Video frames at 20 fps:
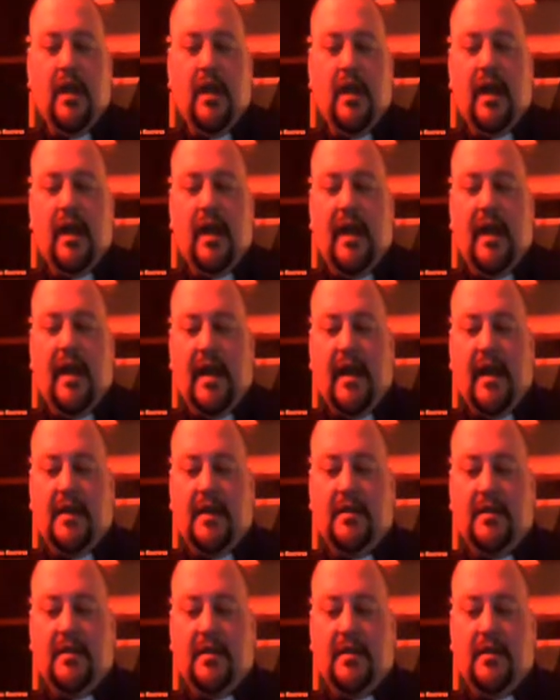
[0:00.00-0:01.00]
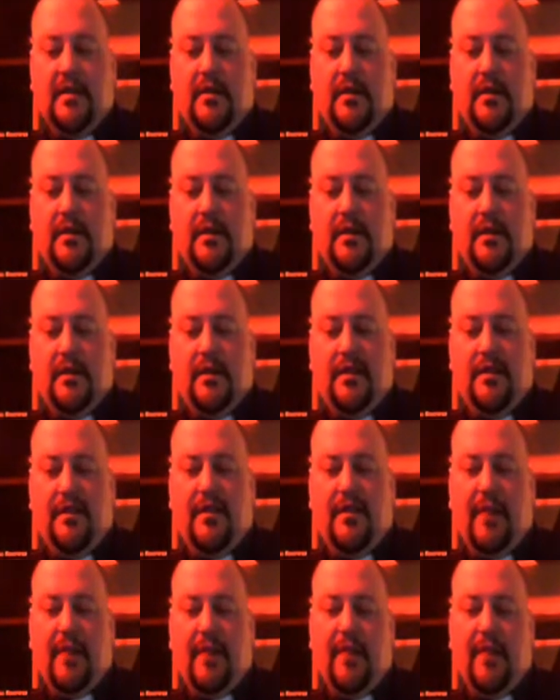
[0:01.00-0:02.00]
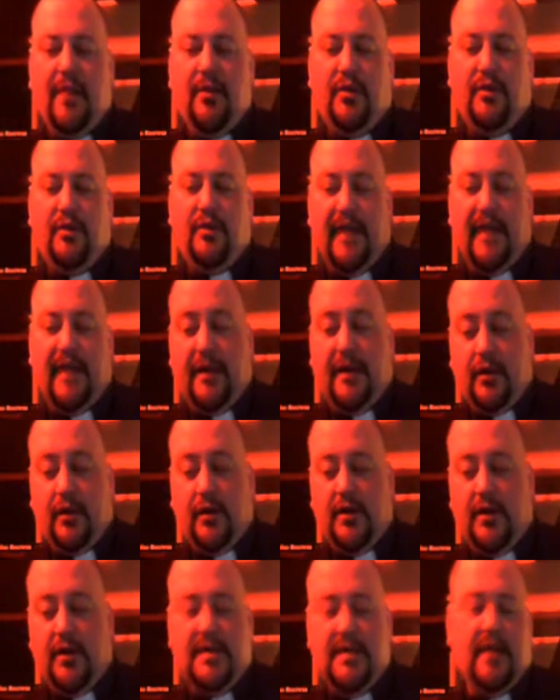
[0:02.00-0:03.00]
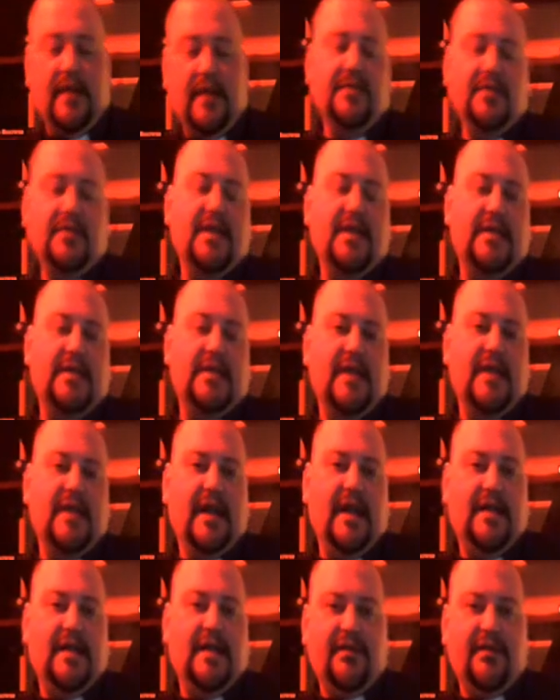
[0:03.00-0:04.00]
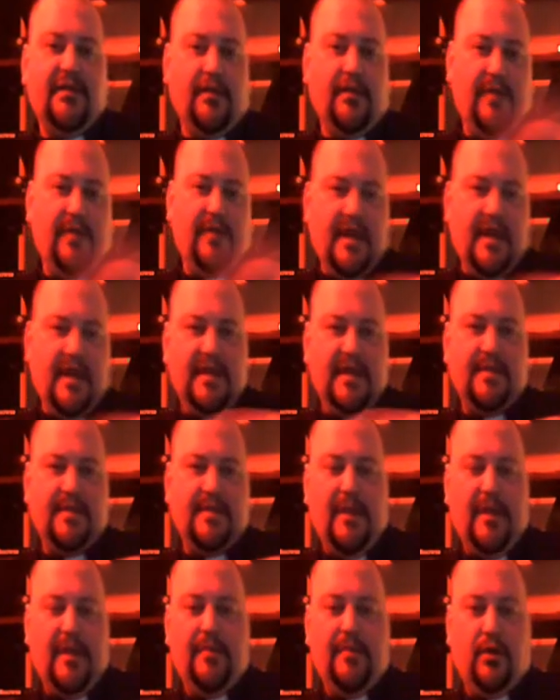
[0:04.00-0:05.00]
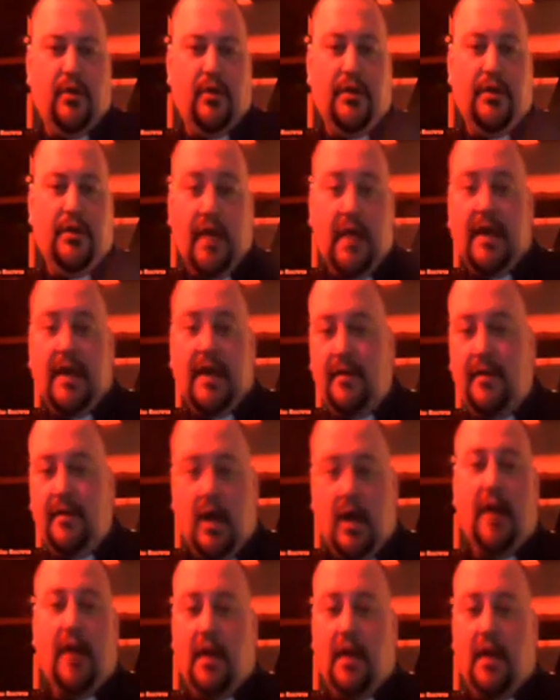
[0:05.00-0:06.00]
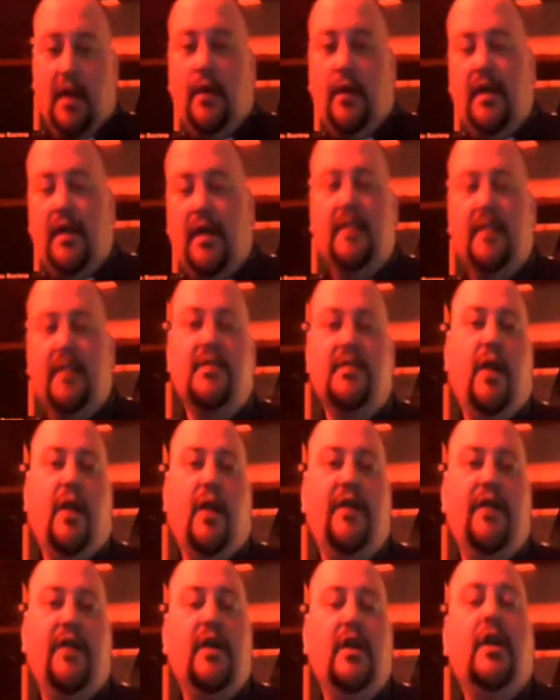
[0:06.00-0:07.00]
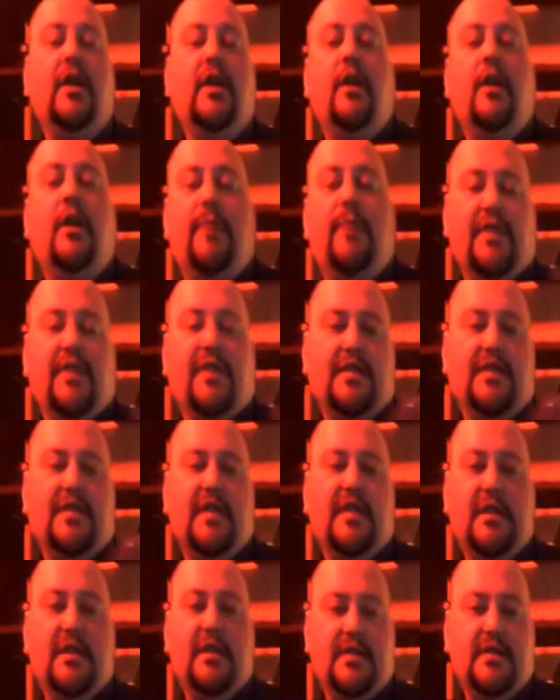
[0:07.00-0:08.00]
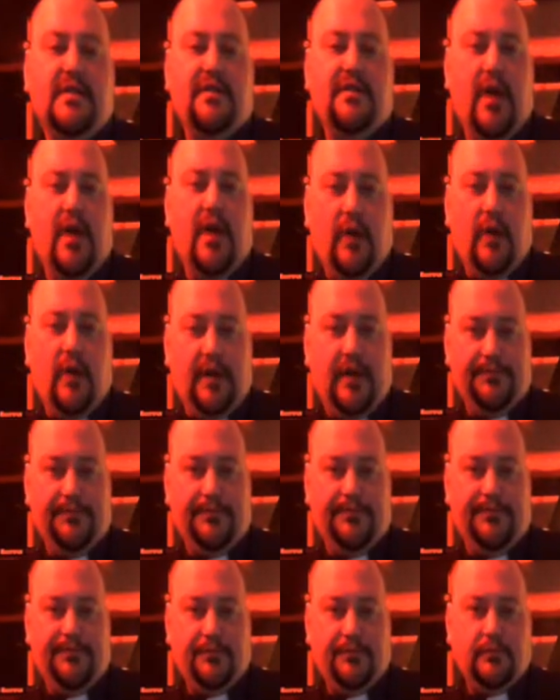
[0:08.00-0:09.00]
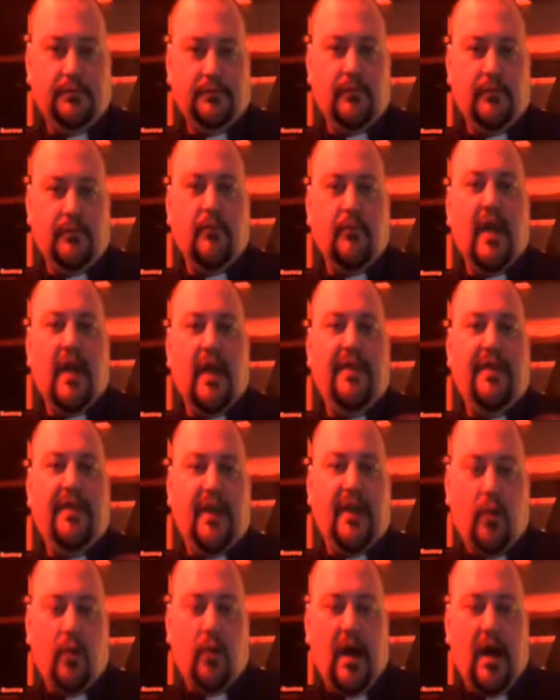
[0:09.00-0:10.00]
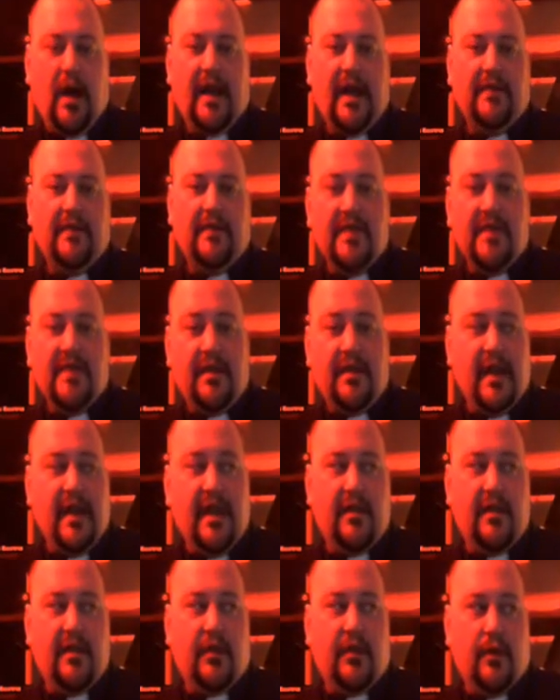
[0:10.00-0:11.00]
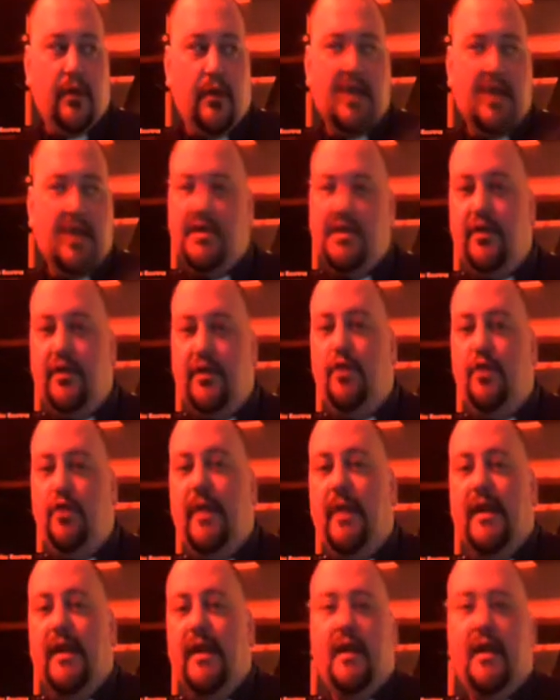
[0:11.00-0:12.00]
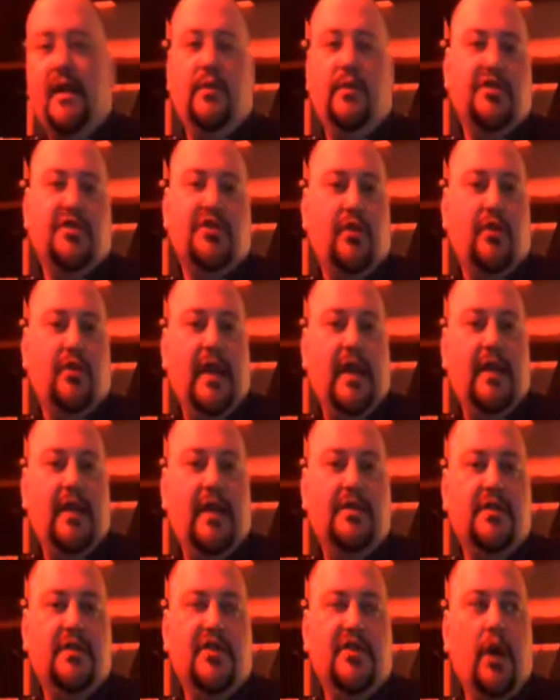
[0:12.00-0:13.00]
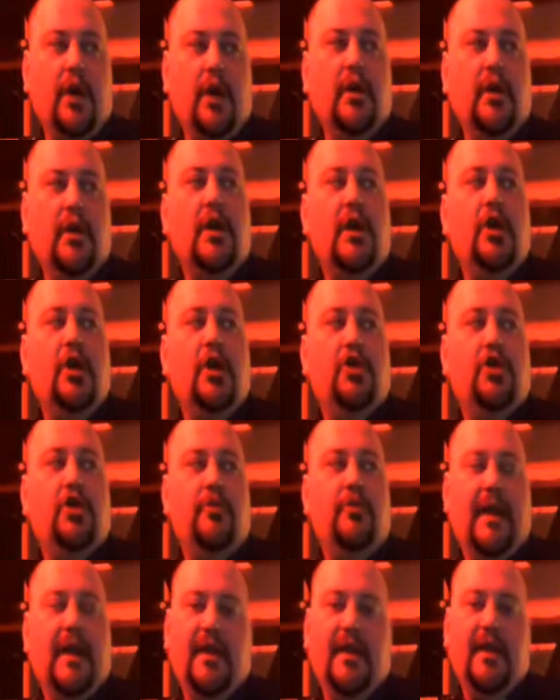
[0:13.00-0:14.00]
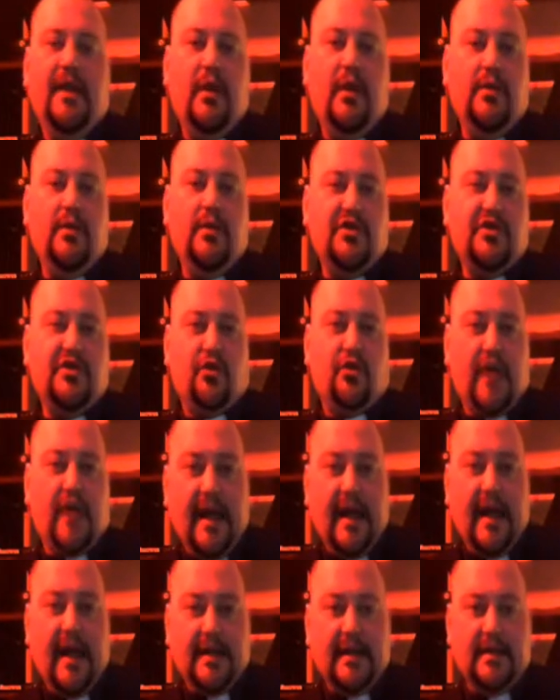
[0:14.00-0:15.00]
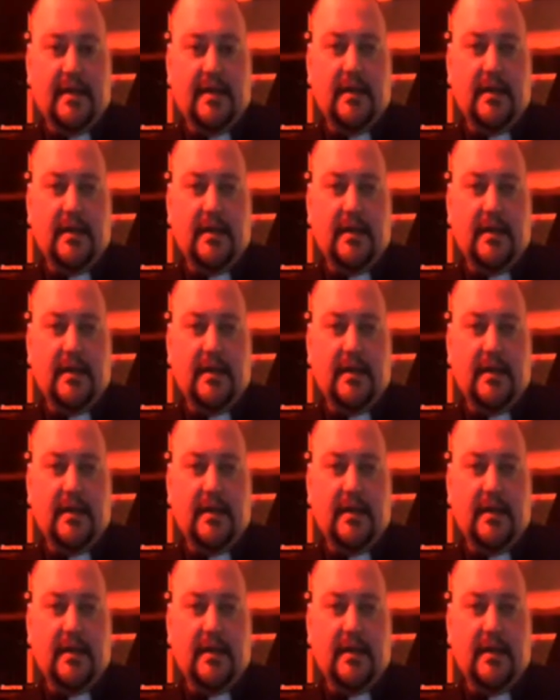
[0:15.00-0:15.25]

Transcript: And the Bible later on tells us that it's from these people, not Noah and his wife, but the sons of Noah and their wives, that the rest of humanity was created. So humanity was created